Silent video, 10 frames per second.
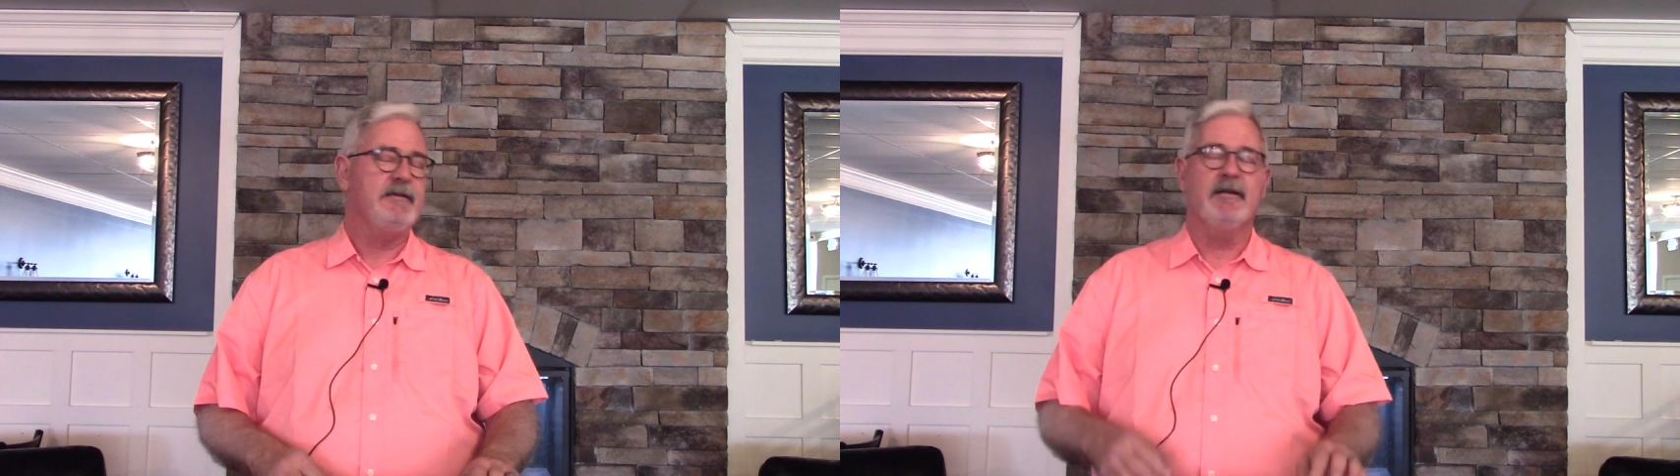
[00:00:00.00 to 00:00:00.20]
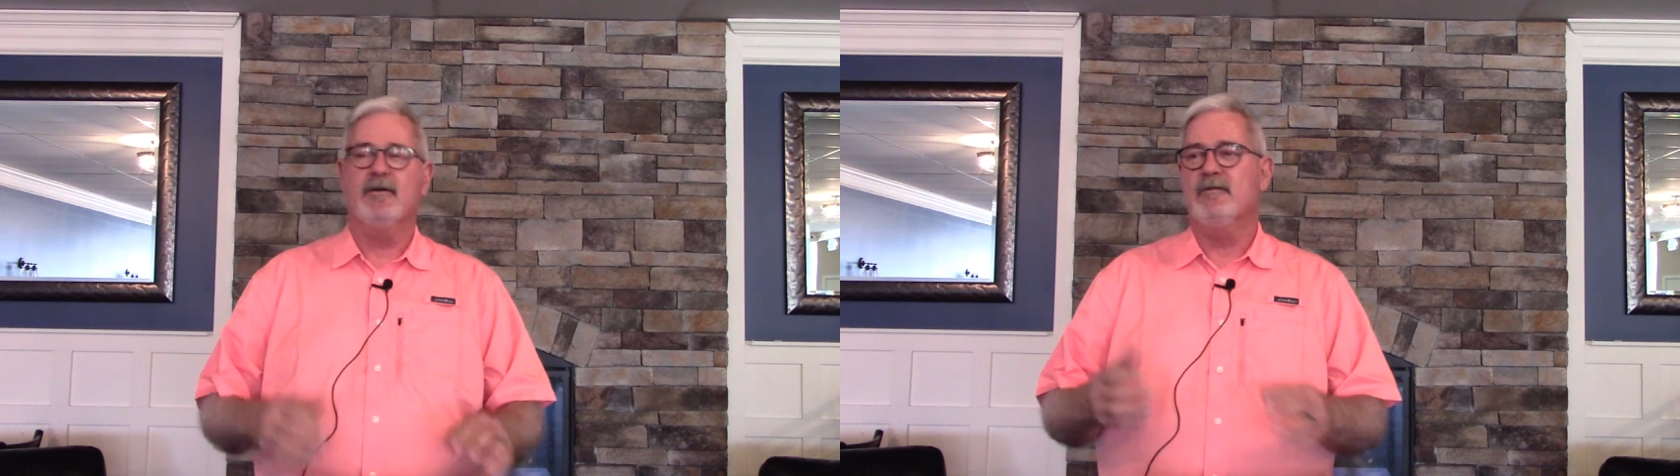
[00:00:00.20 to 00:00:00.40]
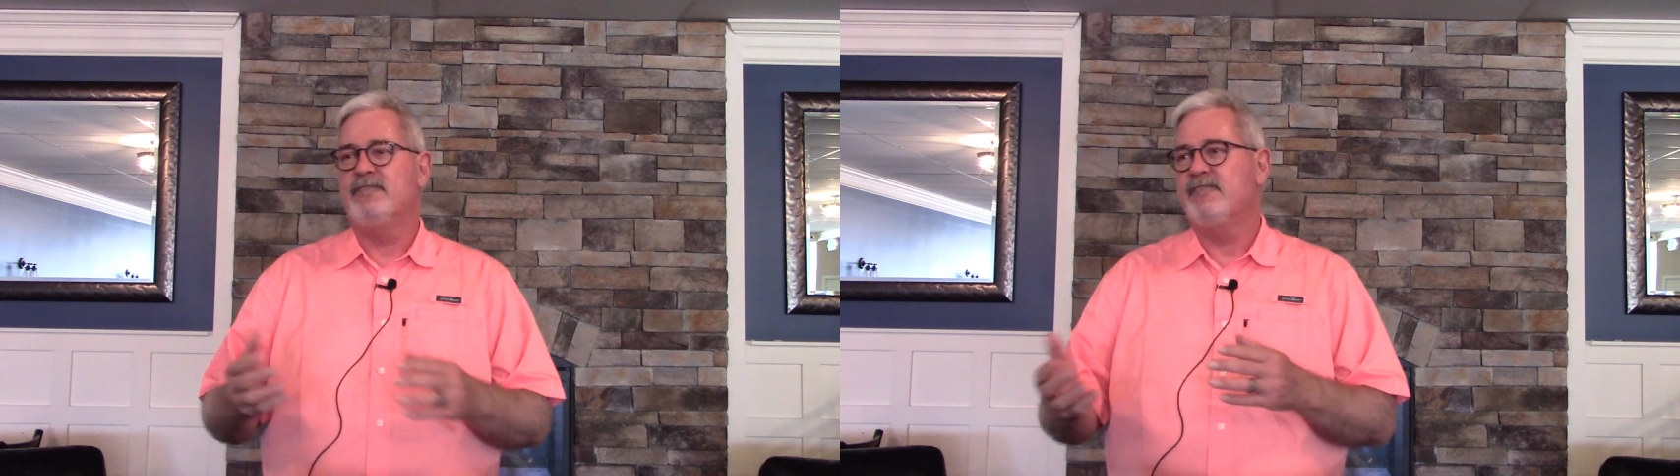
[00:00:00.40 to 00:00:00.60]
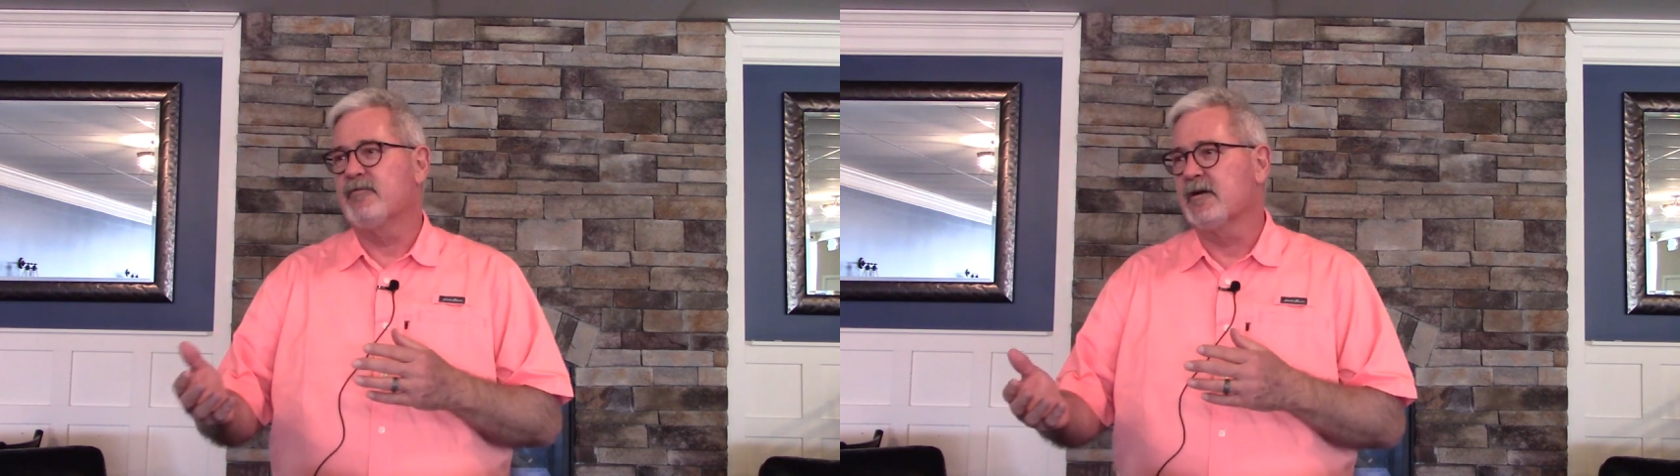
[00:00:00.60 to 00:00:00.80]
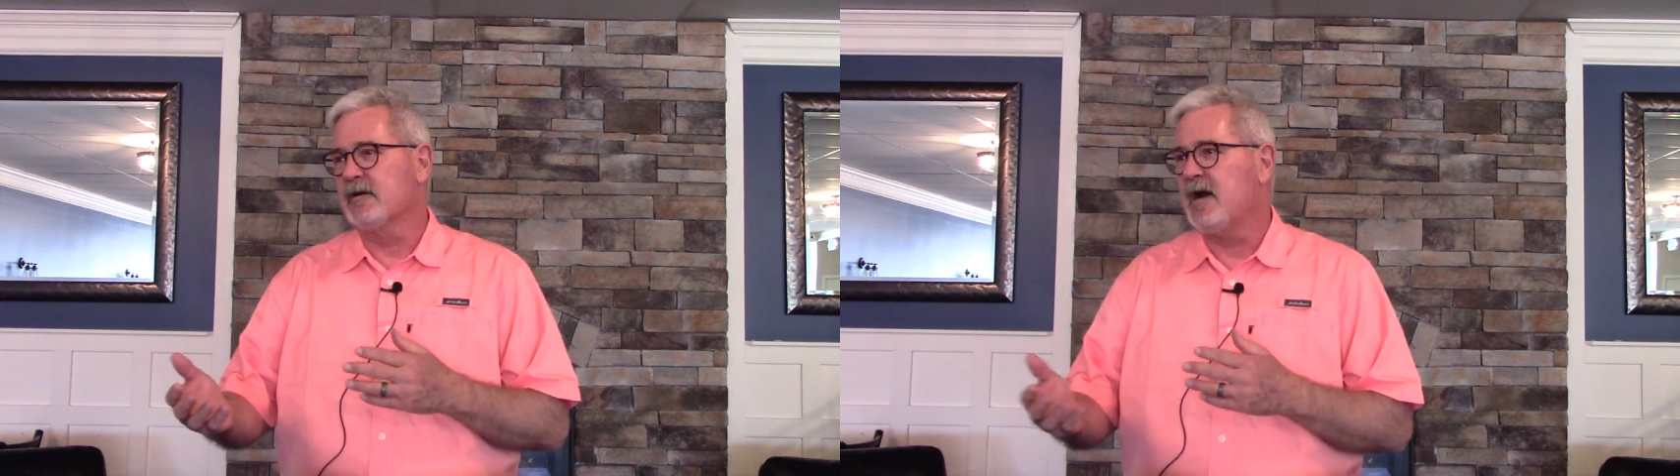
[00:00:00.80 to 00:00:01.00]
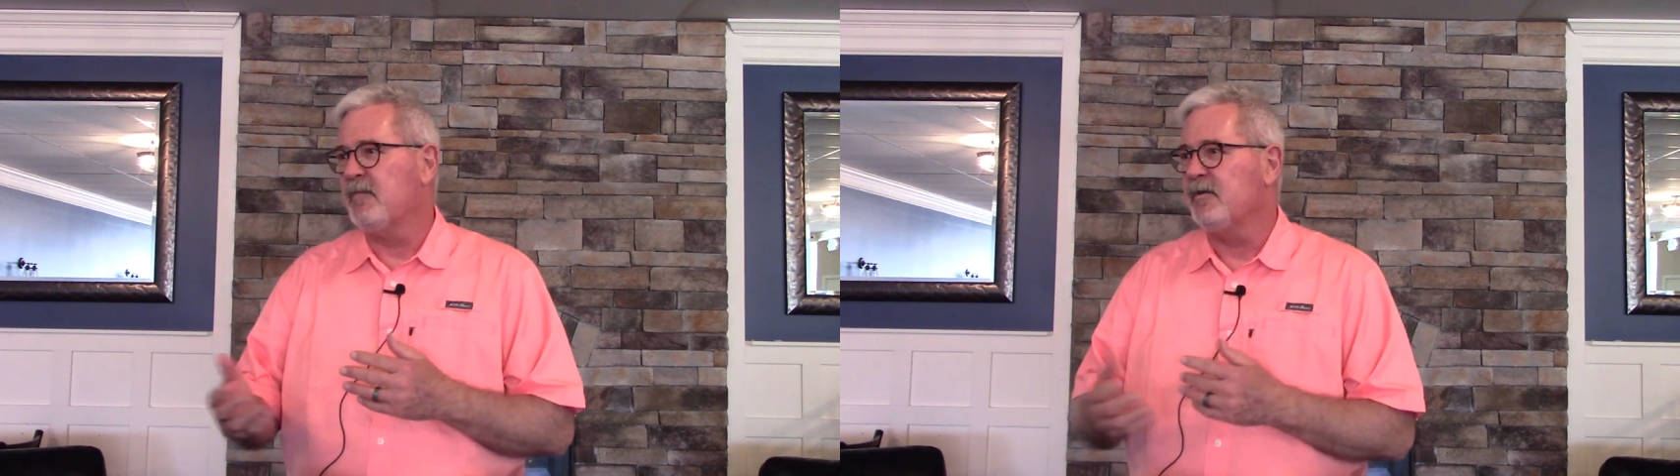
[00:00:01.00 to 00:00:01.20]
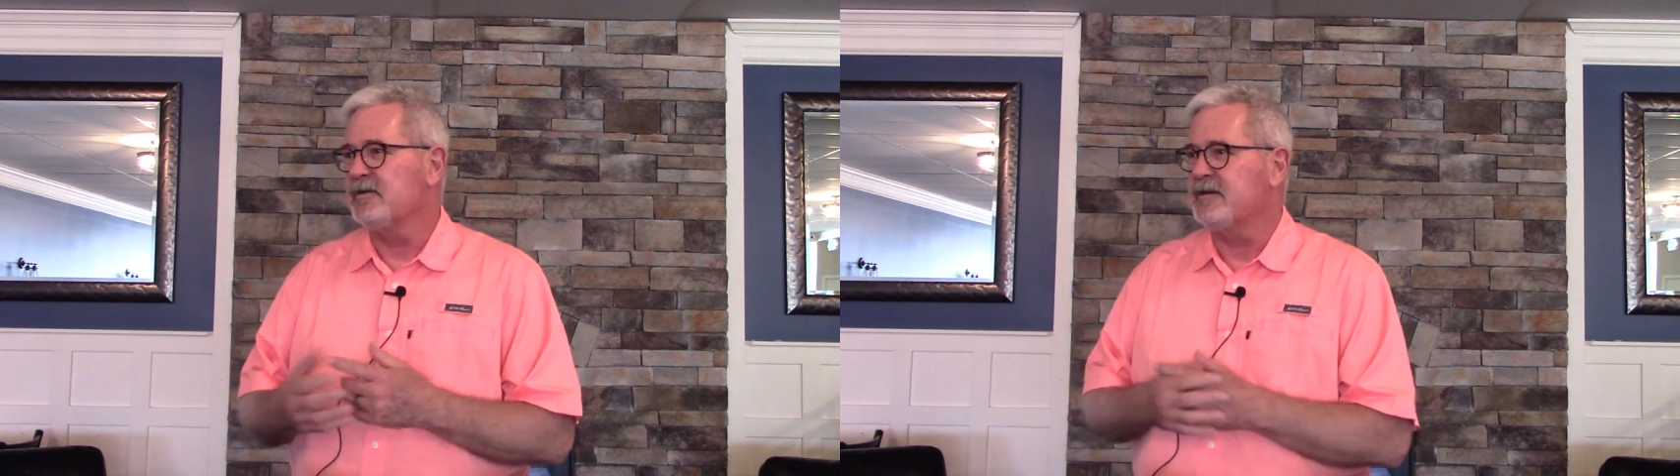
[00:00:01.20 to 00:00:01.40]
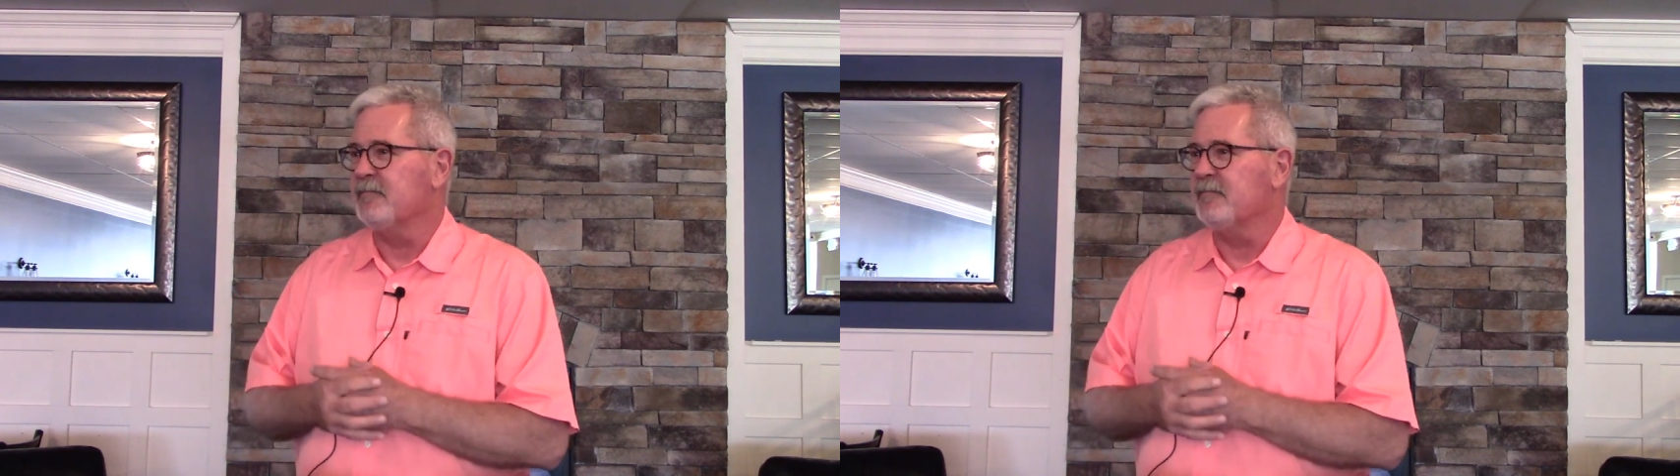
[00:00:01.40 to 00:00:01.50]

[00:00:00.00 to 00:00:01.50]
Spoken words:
You know, for couples,